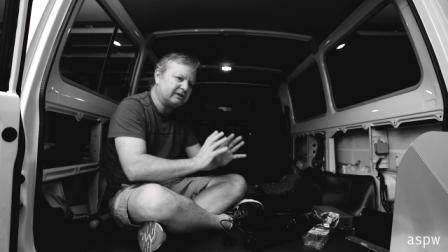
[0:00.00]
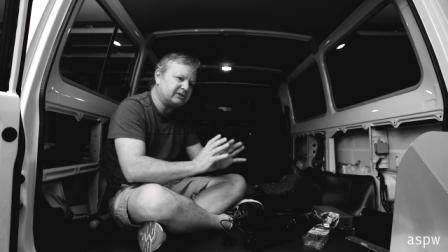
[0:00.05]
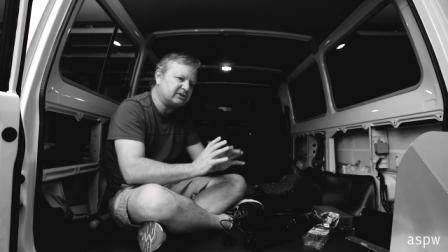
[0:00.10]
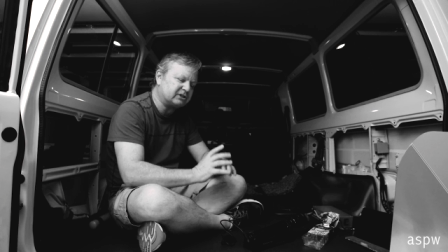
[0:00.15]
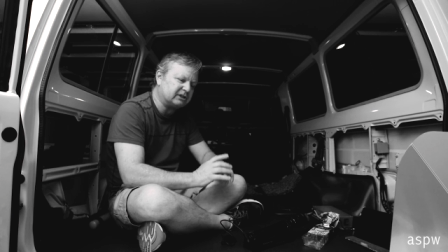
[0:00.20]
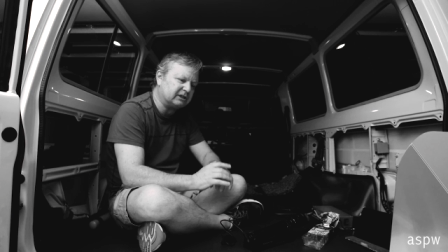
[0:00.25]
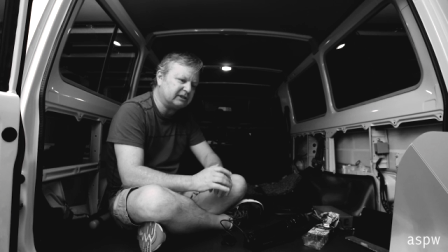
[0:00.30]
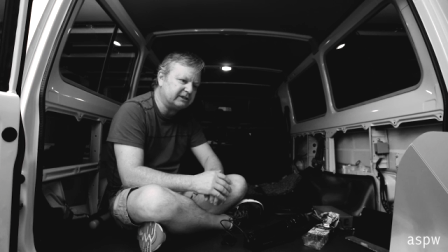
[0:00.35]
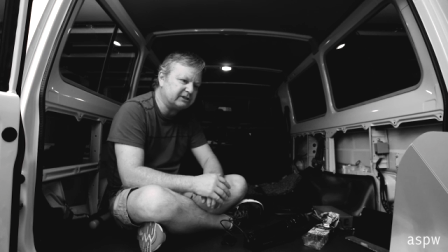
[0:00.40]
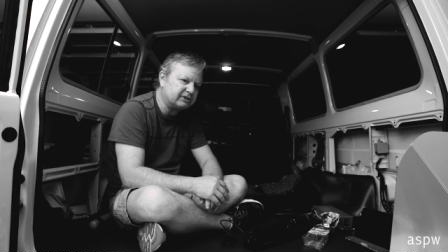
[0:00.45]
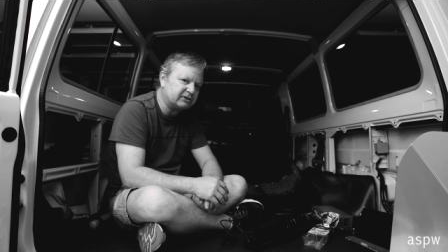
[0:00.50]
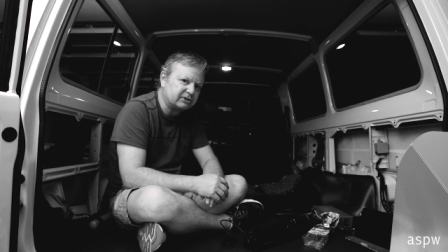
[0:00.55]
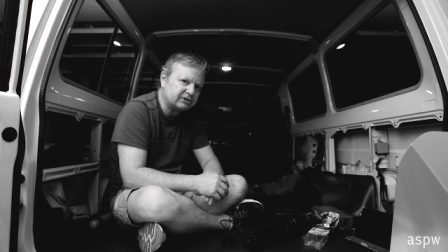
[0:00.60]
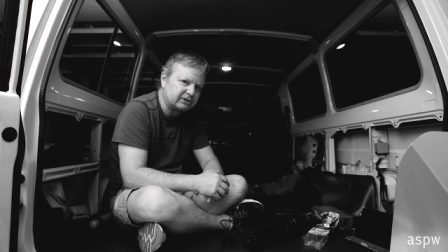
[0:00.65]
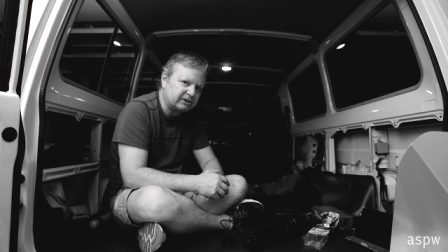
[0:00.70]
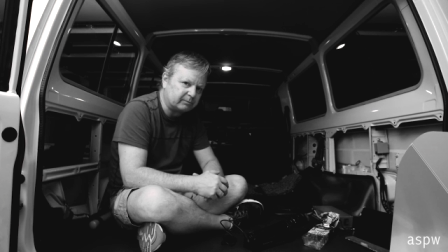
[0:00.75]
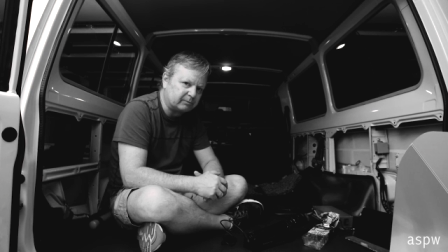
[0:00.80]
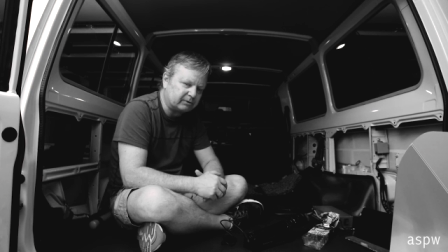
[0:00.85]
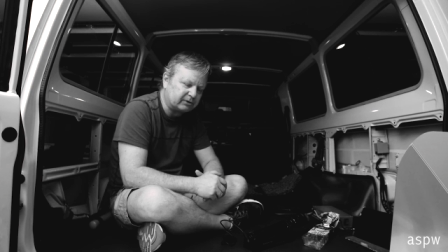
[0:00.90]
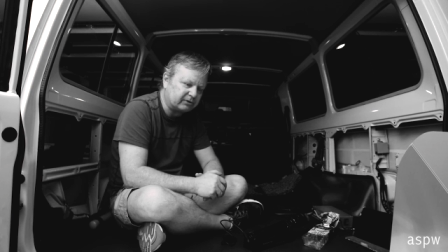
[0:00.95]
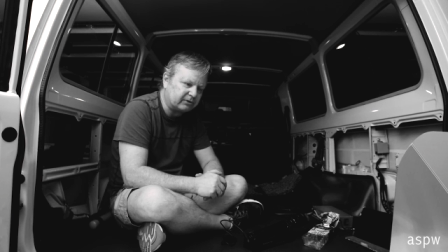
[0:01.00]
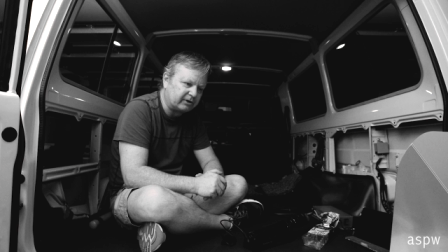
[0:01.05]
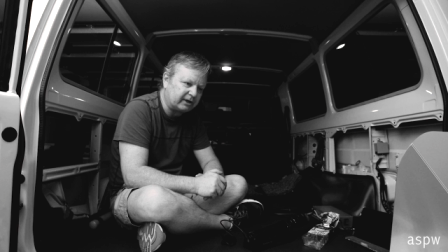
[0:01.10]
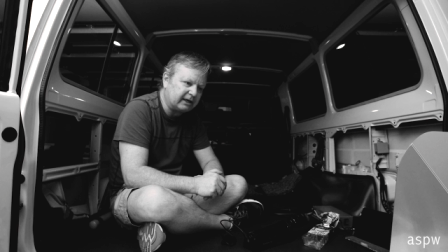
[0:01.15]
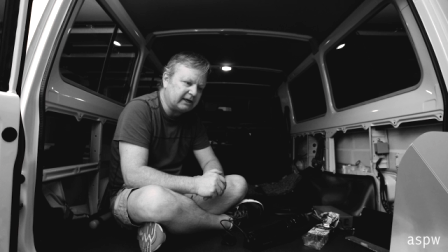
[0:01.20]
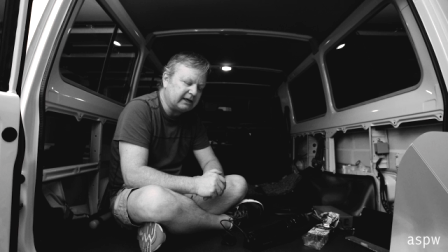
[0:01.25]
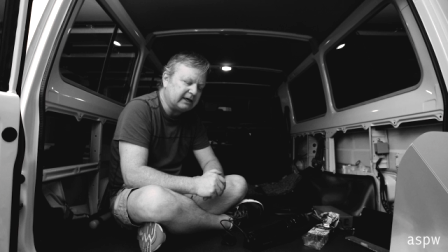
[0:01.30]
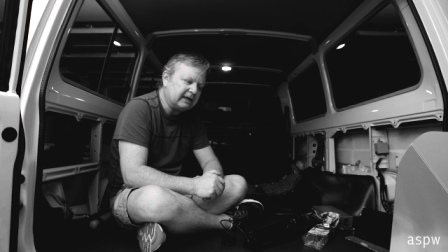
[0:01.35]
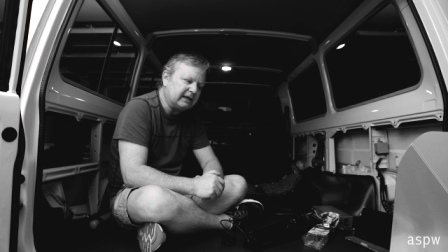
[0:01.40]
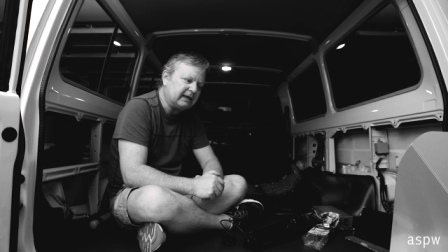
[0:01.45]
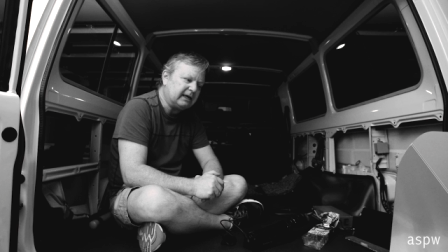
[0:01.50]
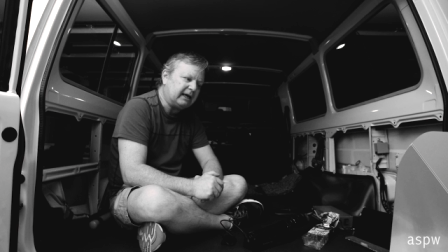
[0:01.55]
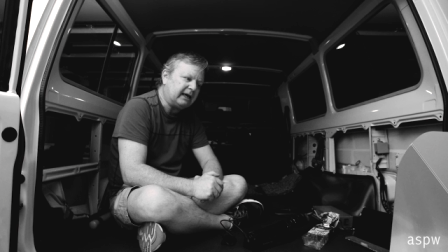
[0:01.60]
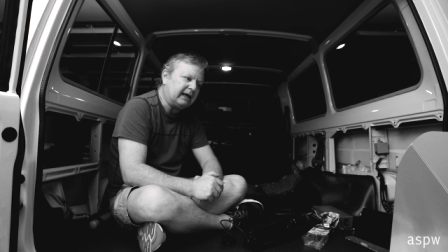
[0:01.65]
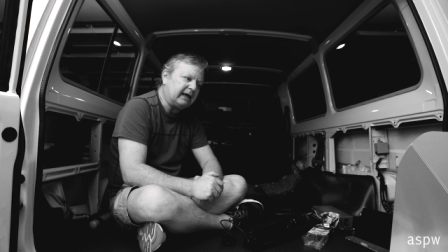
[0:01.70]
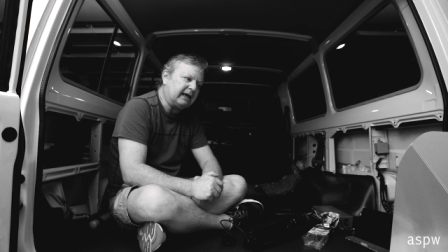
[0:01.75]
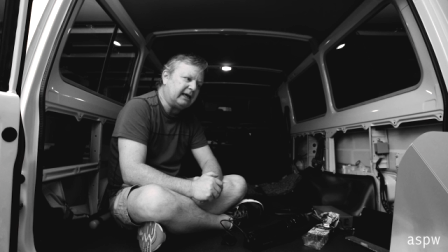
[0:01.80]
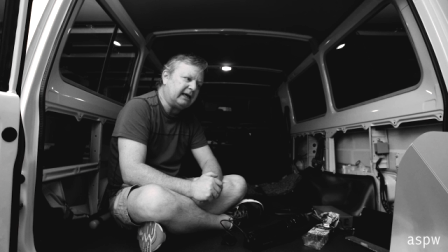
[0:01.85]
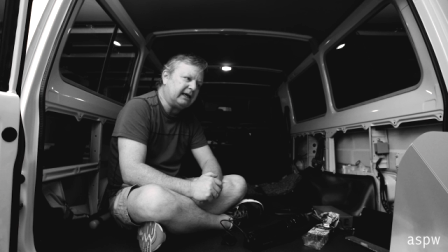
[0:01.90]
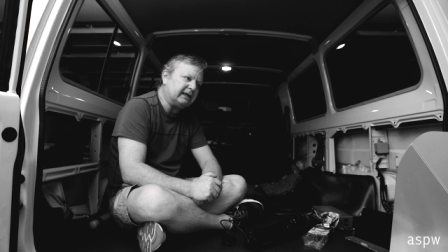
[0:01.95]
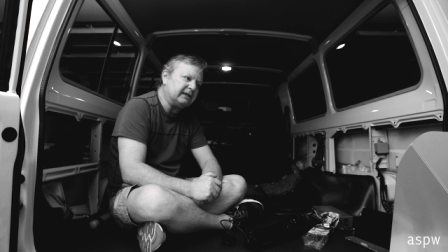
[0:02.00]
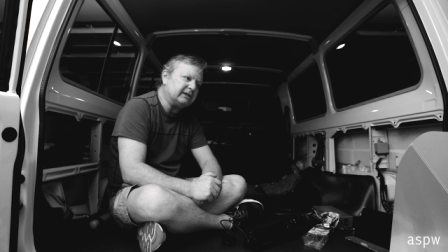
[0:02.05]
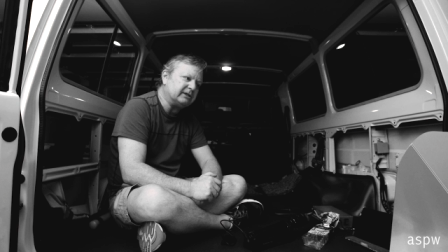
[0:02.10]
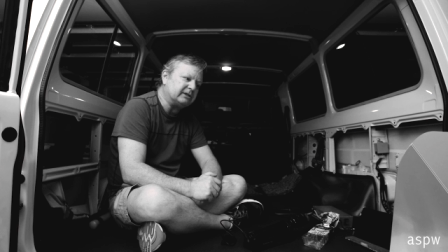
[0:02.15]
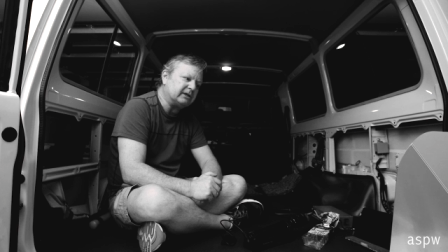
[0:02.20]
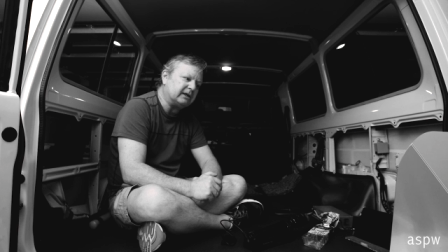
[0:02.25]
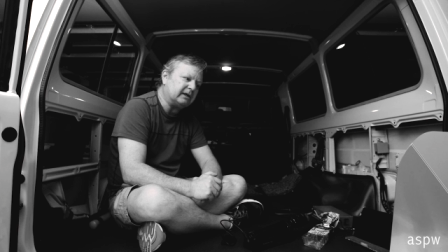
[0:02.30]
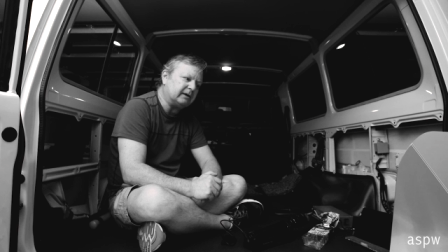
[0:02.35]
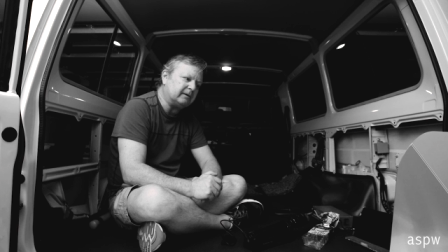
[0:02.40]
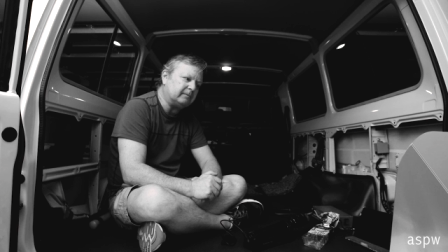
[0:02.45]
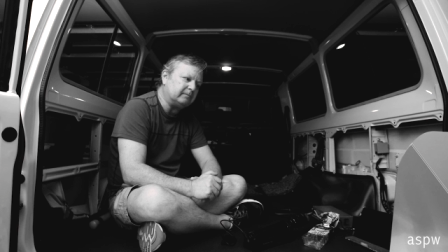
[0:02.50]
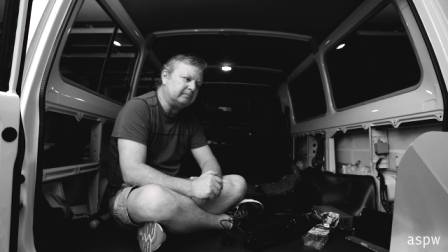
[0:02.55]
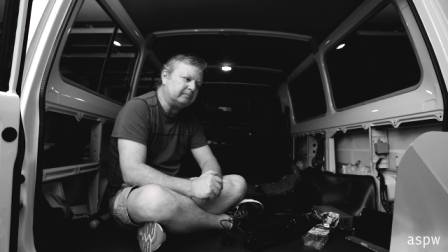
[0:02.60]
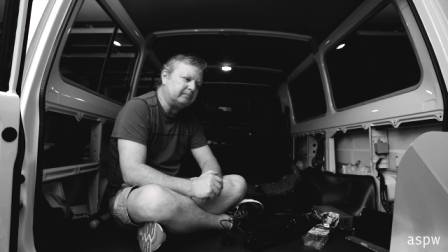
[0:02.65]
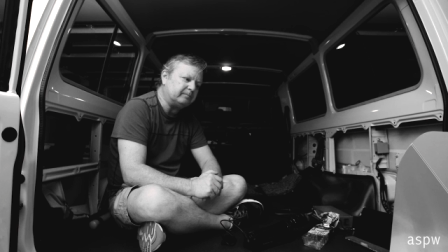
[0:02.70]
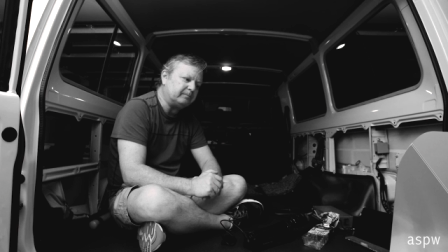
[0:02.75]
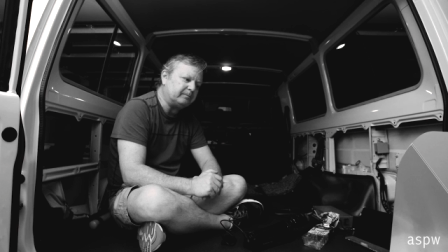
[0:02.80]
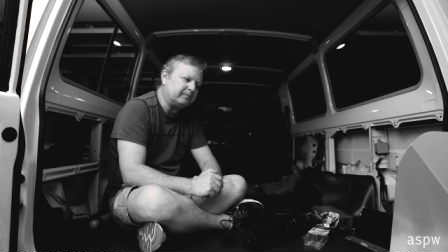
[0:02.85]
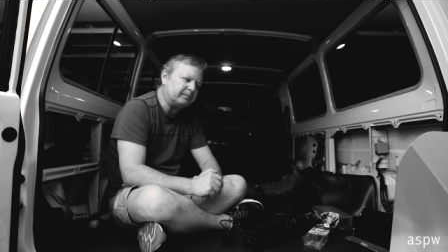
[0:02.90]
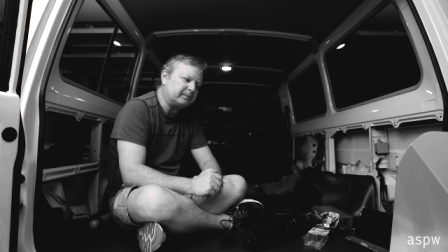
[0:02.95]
It still is to some degree, and um,